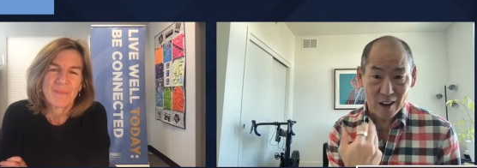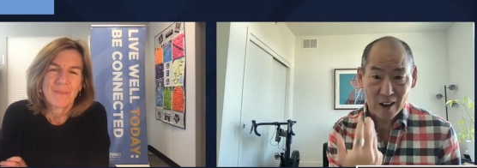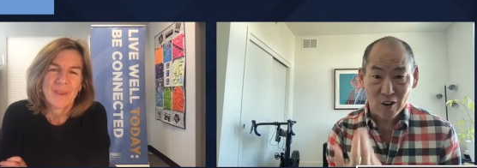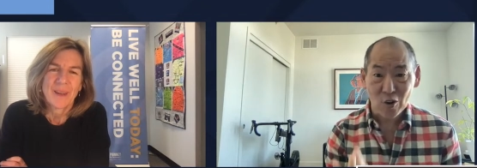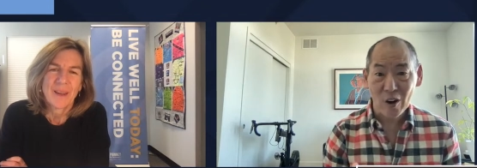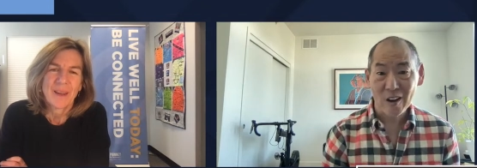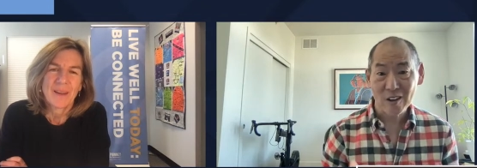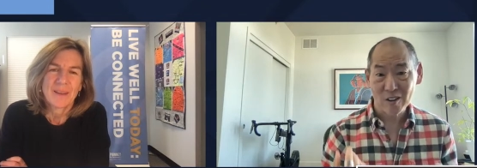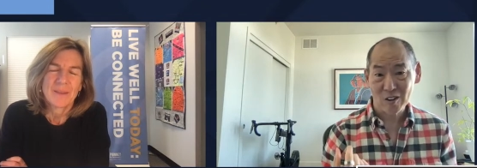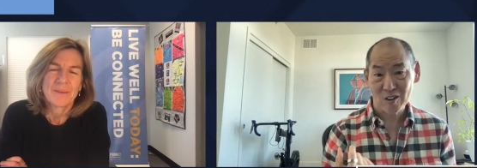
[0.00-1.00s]
Speaker 1: and try
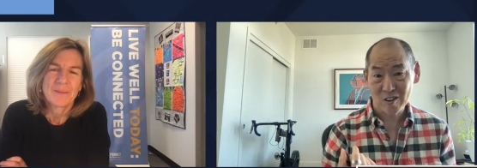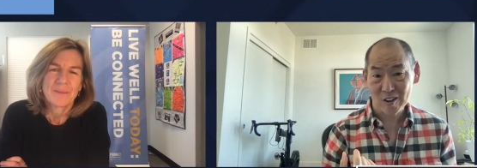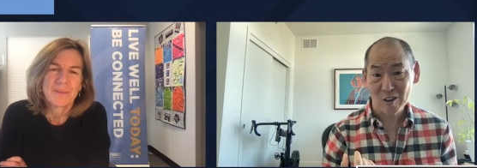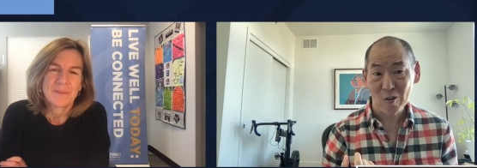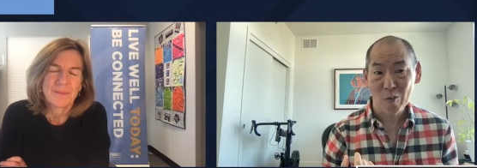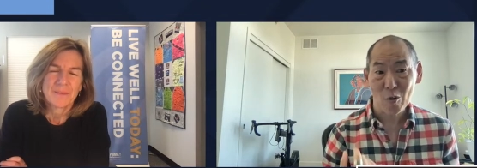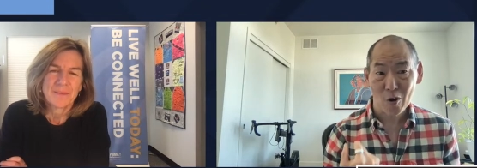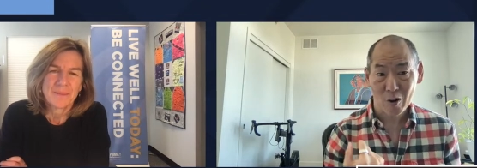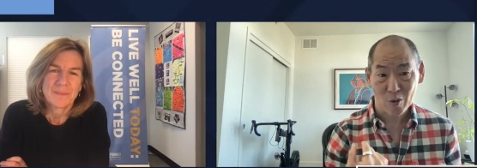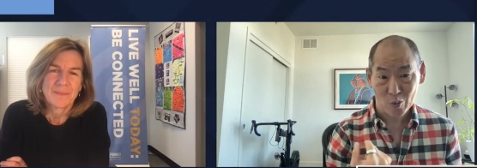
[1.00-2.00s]
to signal
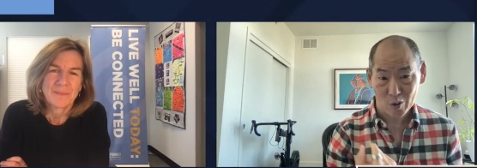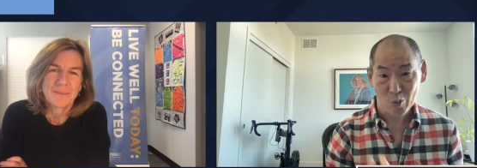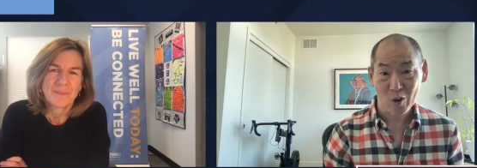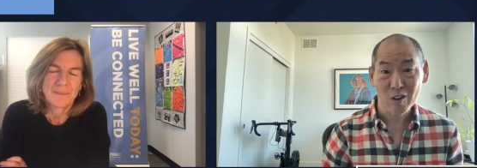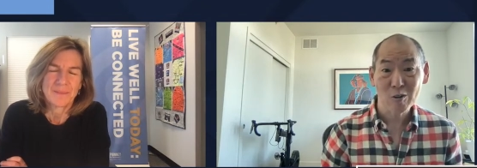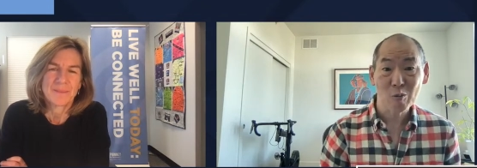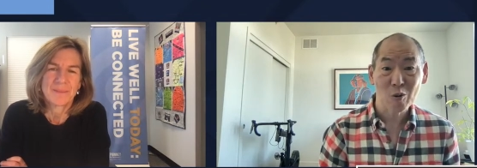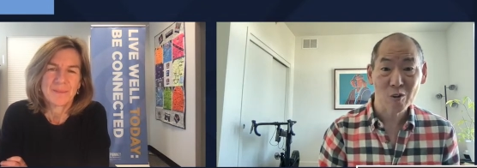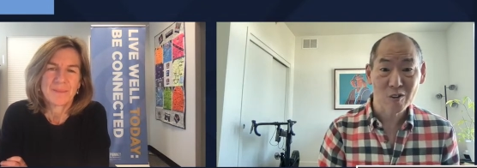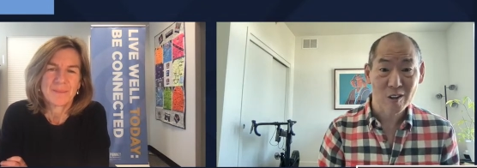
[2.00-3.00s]
more with
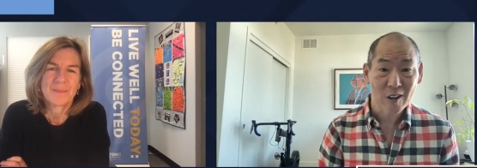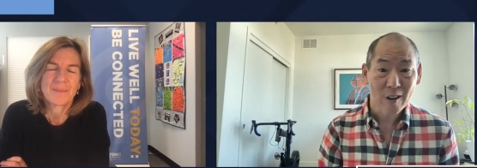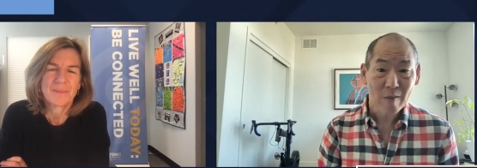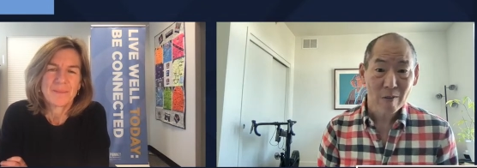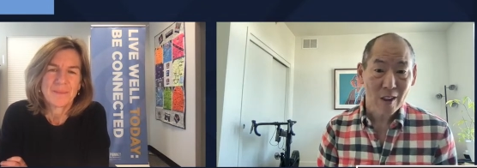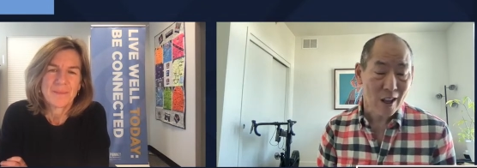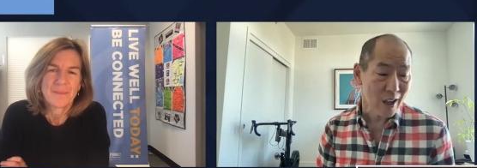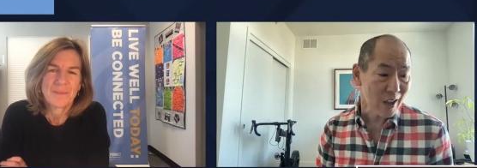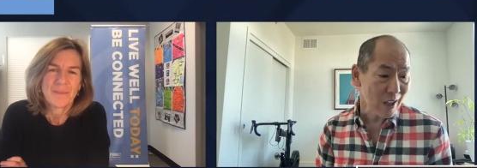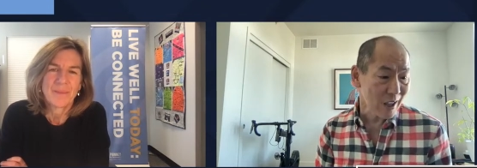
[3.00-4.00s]
whispers
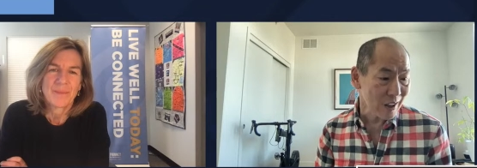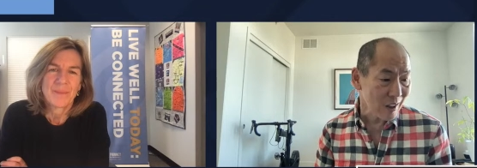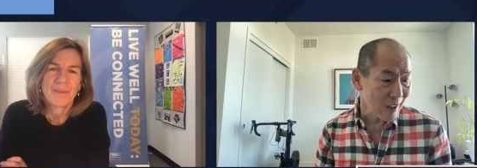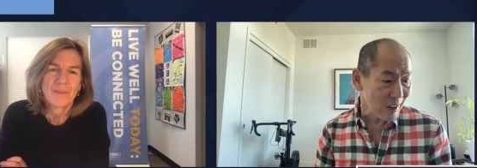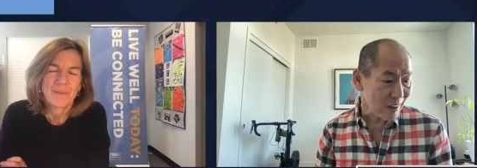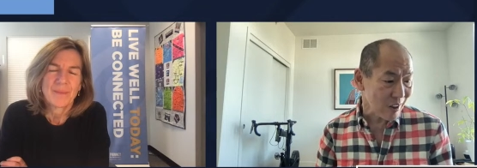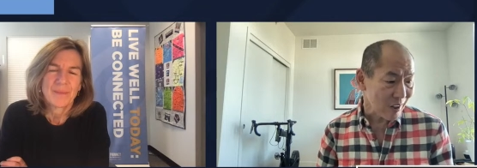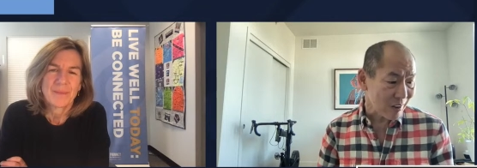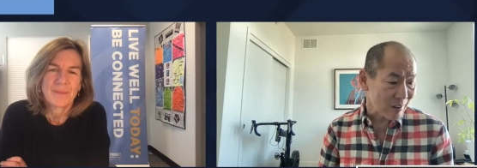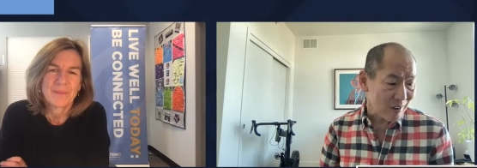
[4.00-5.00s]
and and
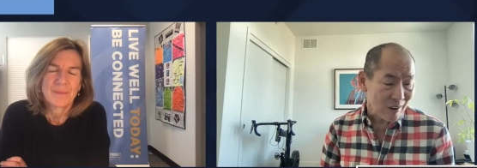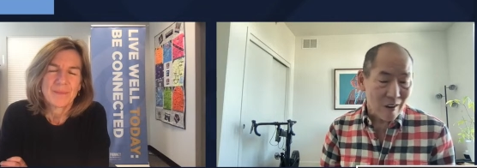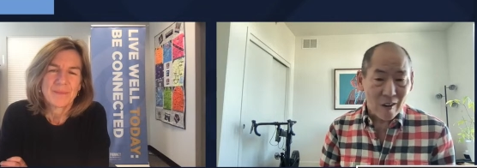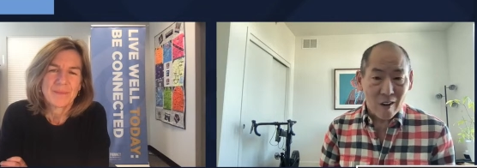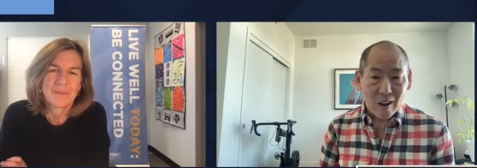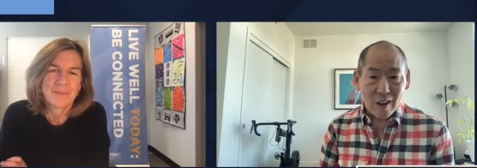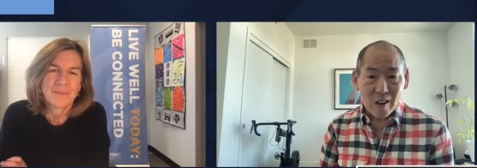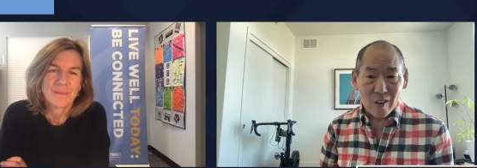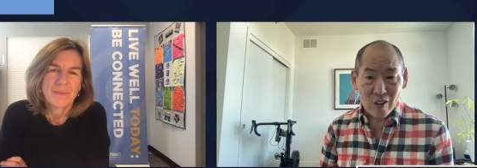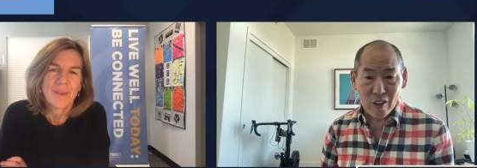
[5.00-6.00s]
things.
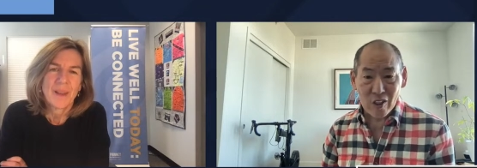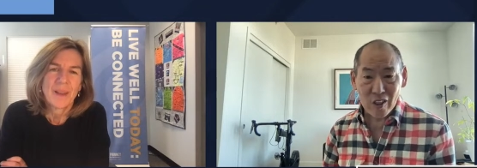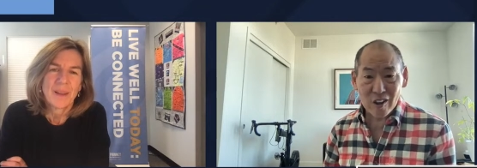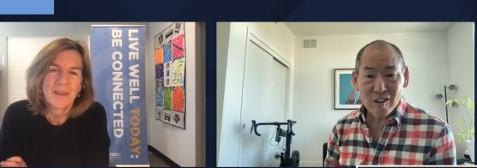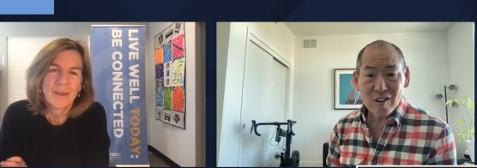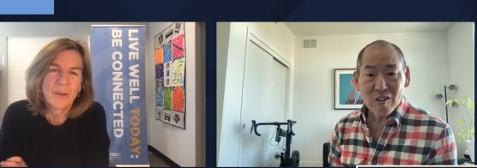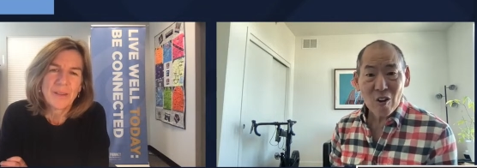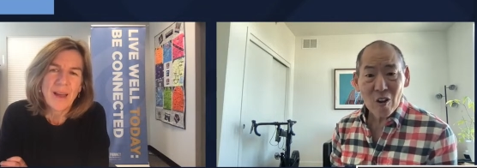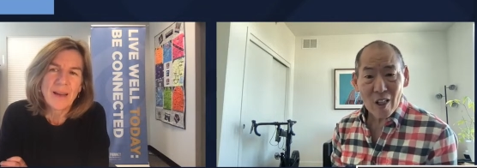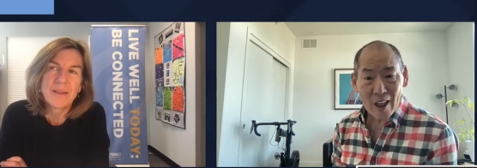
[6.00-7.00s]
Speaker 2: This is
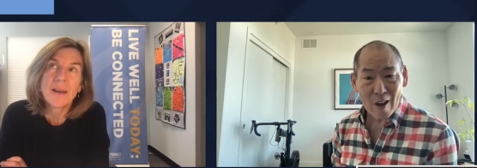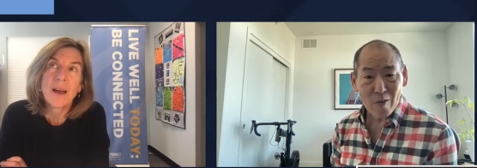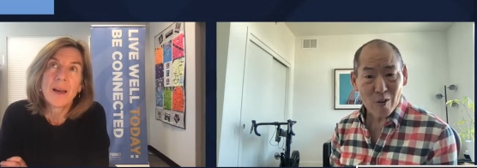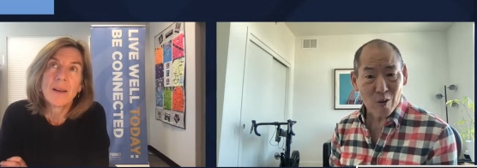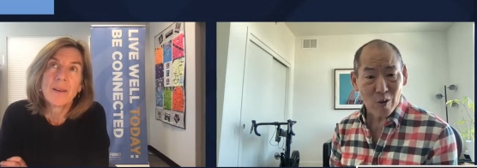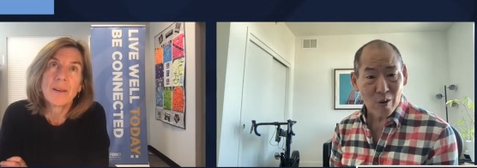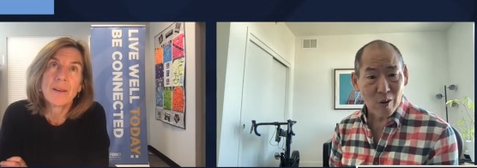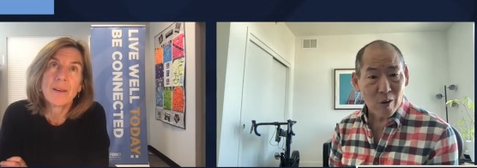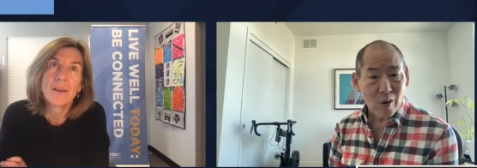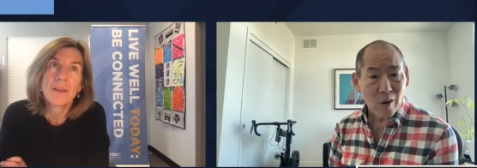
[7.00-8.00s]
all. That,
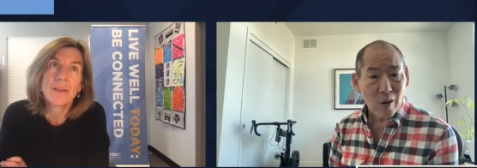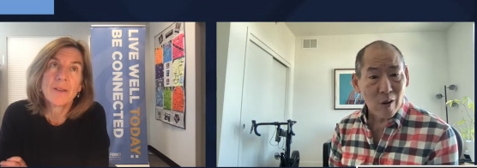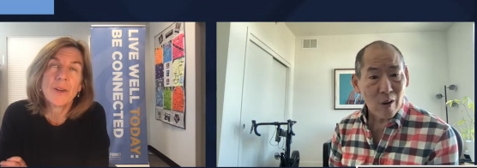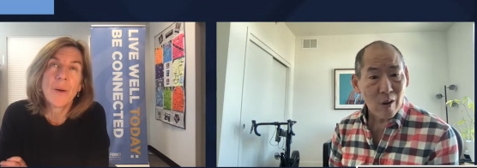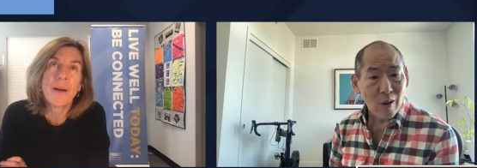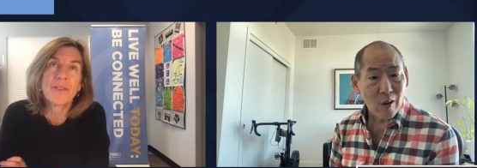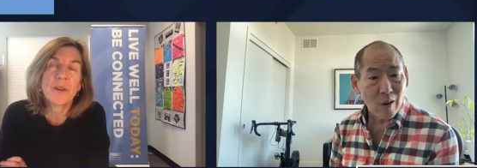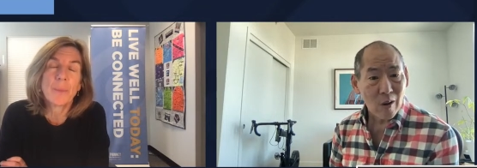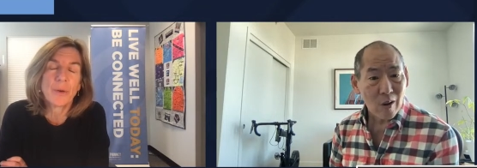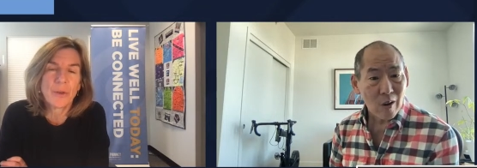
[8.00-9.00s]
do you have
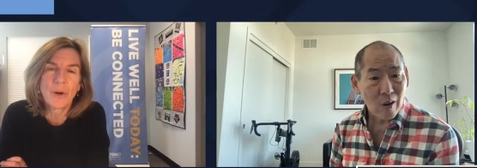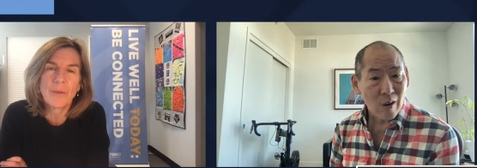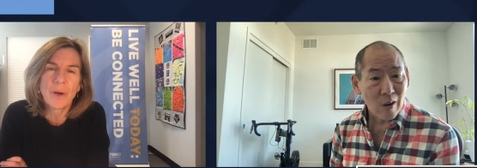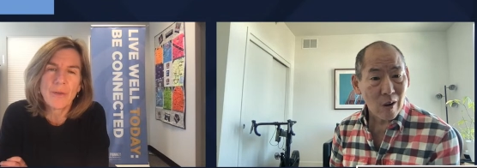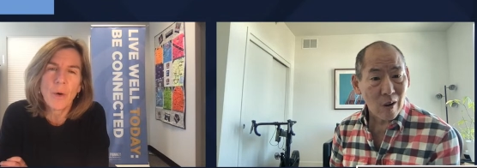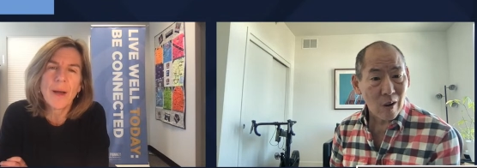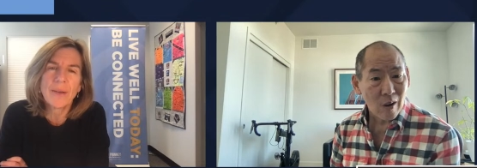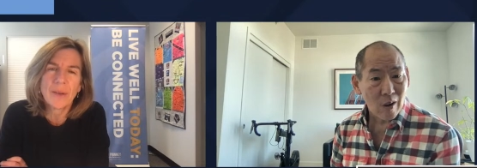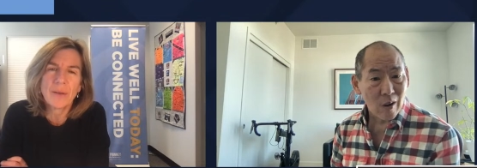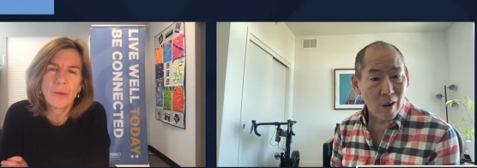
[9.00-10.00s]
to preserve your
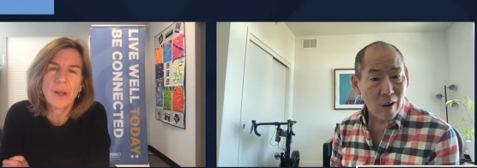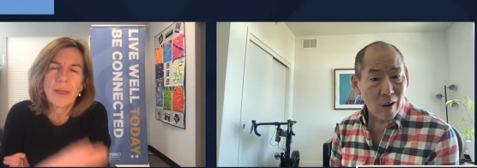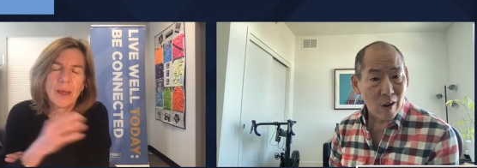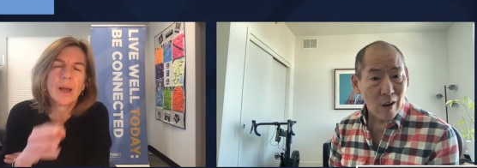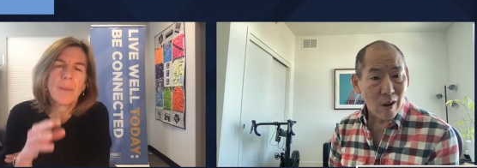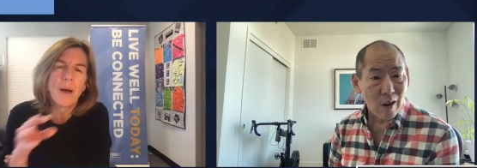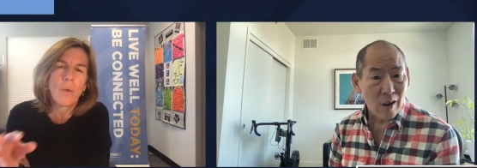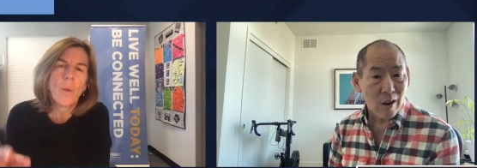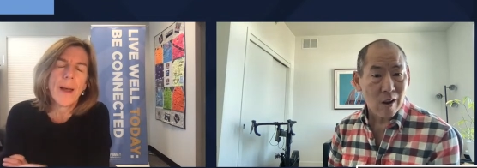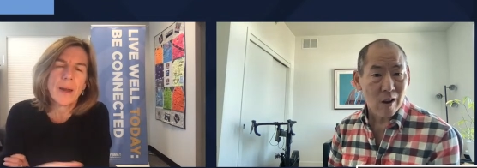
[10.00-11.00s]
voice and really think
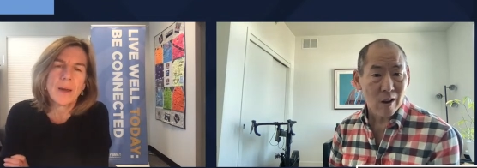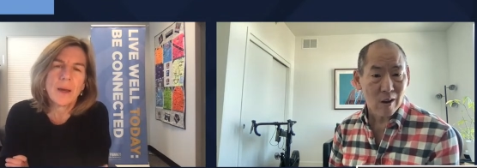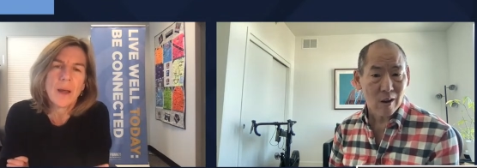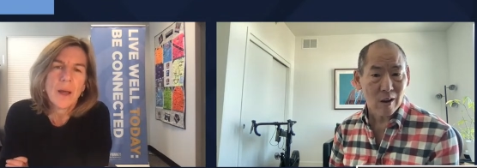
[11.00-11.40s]
about when